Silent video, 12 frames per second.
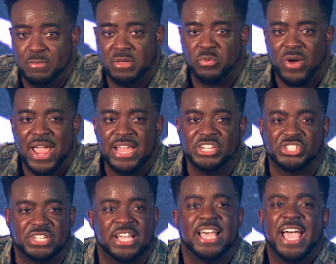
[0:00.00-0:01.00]
to be
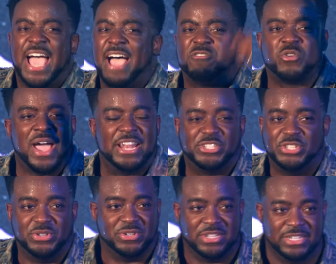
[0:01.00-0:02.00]
raised? Have
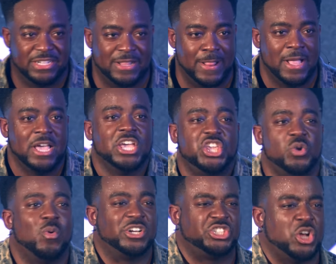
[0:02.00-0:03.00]
gratitude.
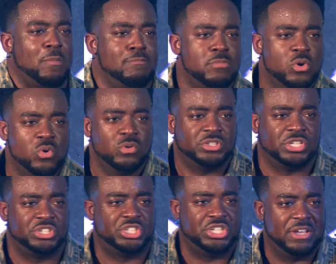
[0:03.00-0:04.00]
You want your mood
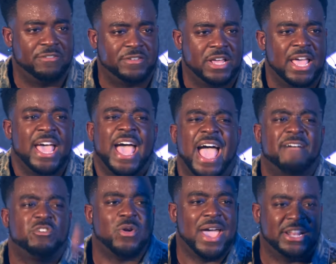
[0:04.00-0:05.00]
to shift?
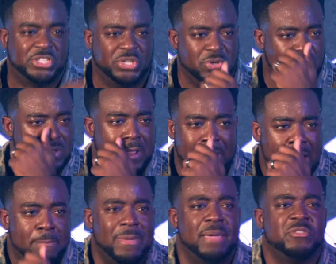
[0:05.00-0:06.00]
Have gratitude.
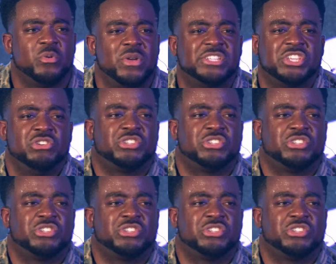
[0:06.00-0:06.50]
Maybe the reason